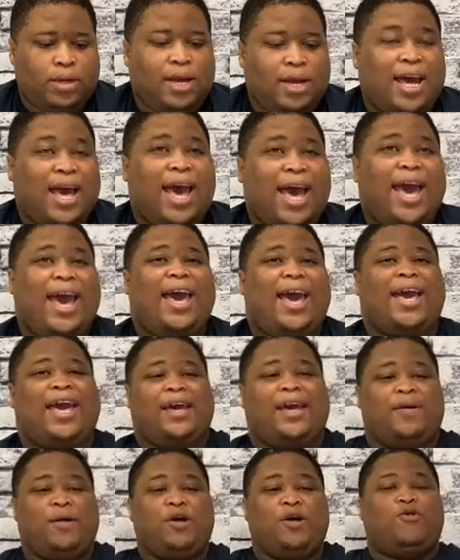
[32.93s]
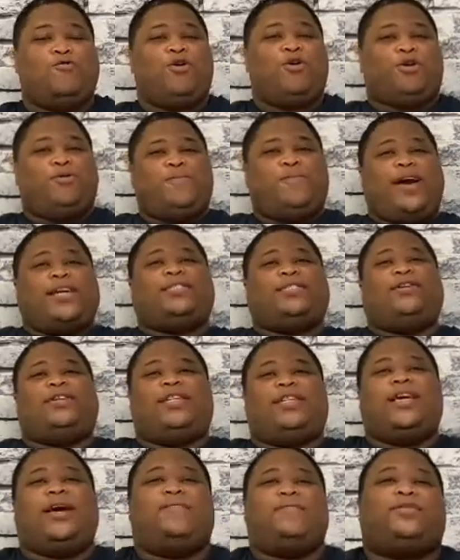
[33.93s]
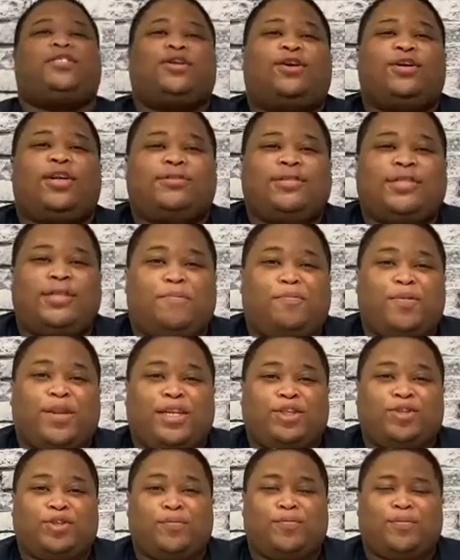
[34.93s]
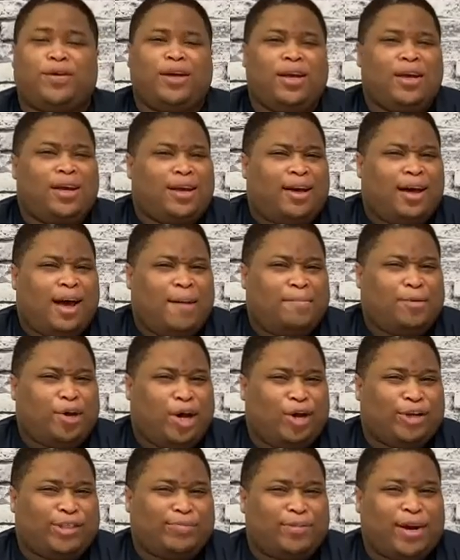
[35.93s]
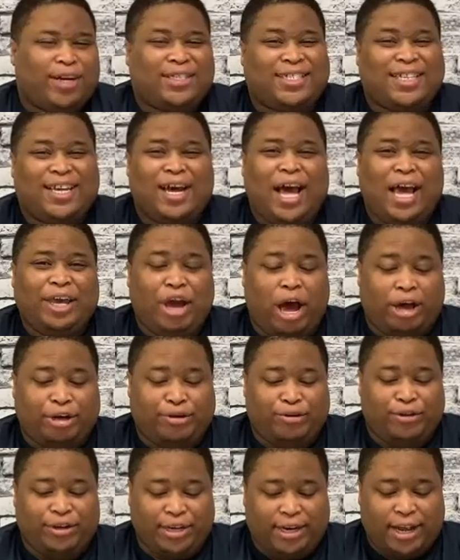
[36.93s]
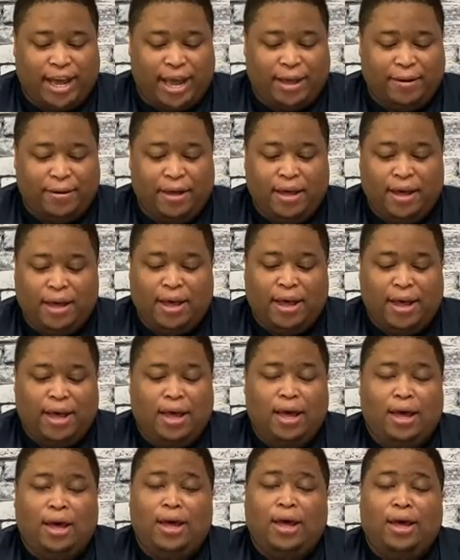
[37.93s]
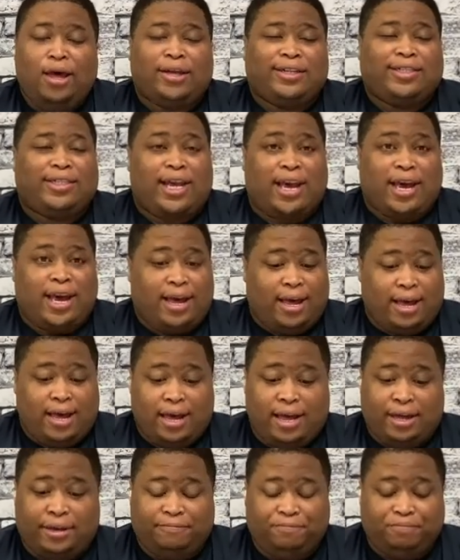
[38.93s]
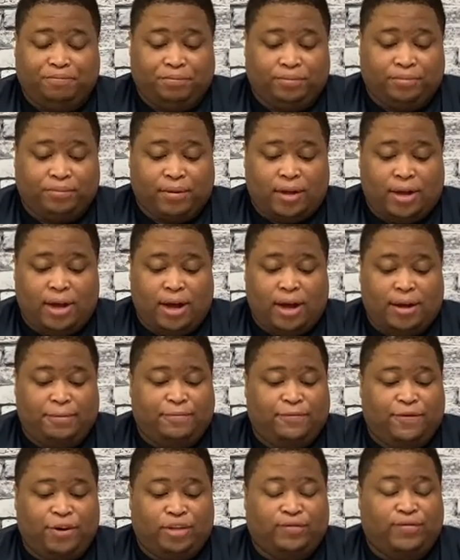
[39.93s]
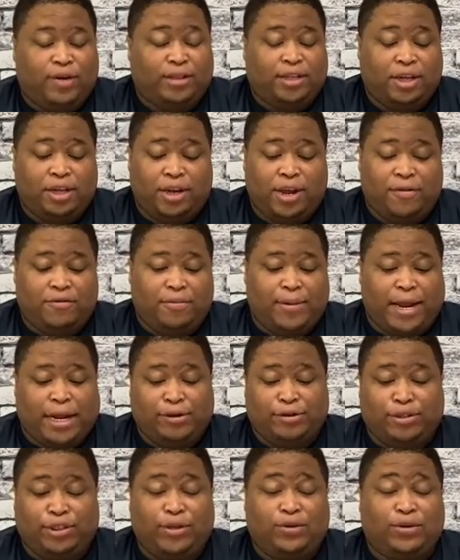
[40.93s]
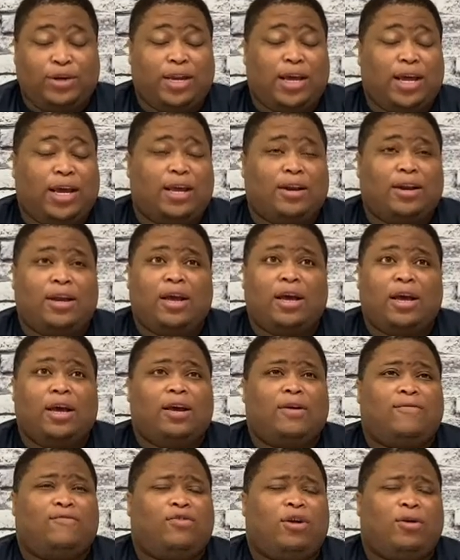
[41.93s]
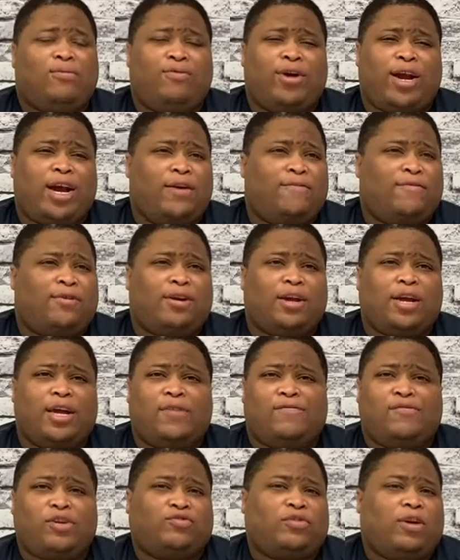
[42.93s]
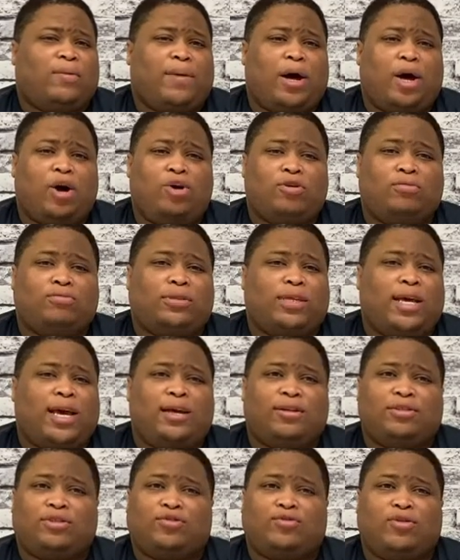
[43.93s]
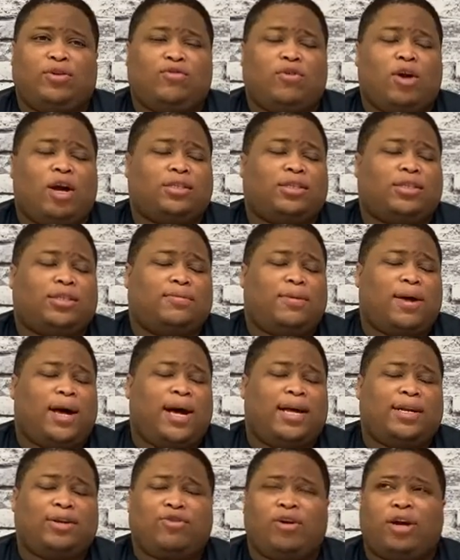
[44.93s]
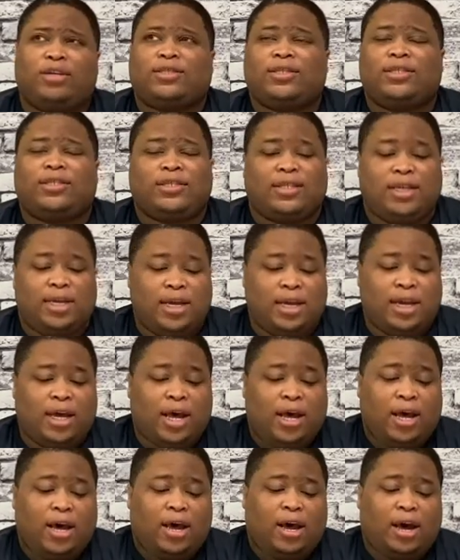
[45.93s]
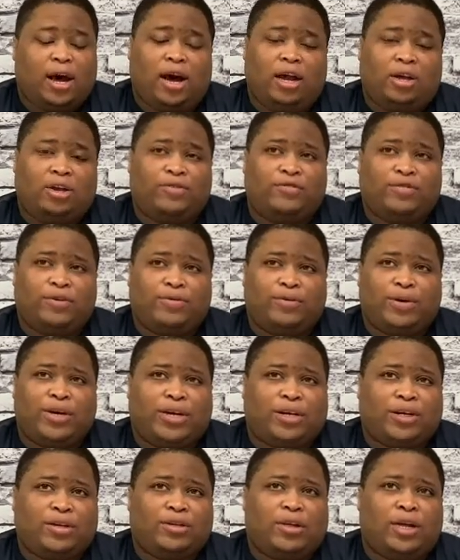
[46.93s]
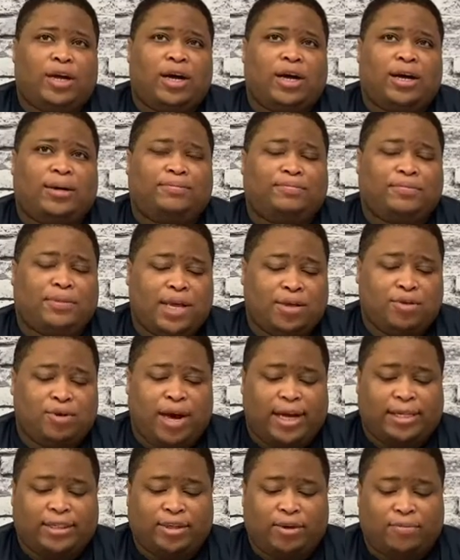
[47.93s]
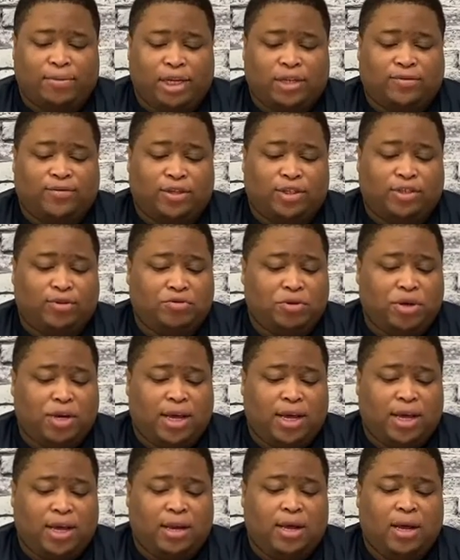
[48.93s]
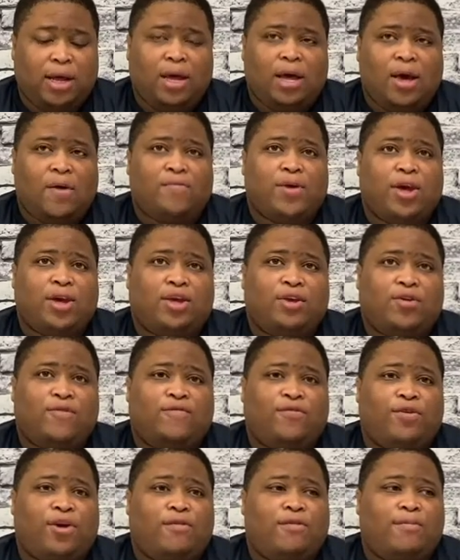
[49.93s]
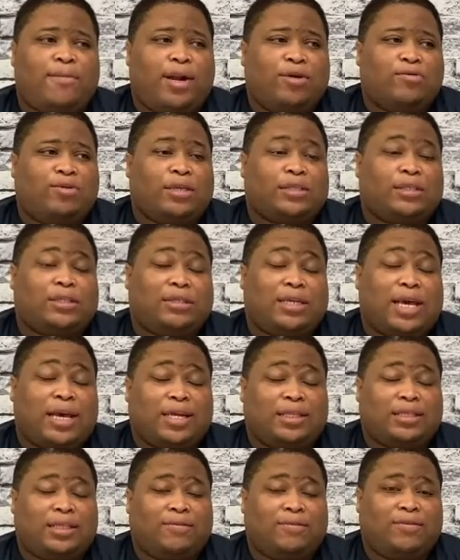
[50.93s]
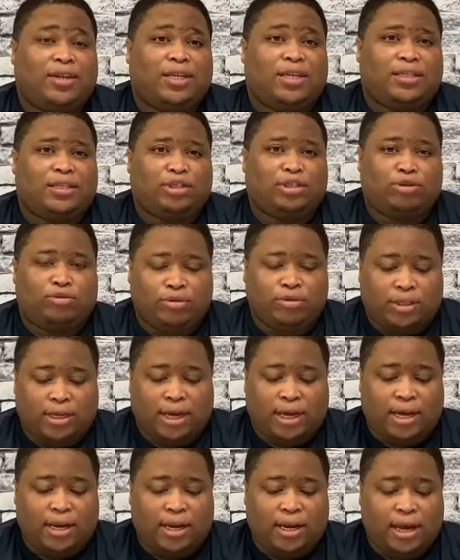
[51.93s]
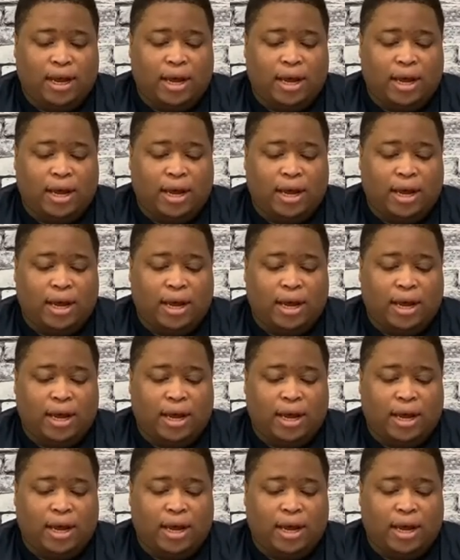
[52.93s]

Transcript: Hey, welcome back to another episode of Sipping and Tripping. I'm your host, Martell. How y'all doing today? First of all, thank you to everybody who's tuning in from wherever. If it's from my hometown to across the pond, across the sea, all over the world. Thank you guys so much for tuning in. Thank you for everybody who consecutively tunes in.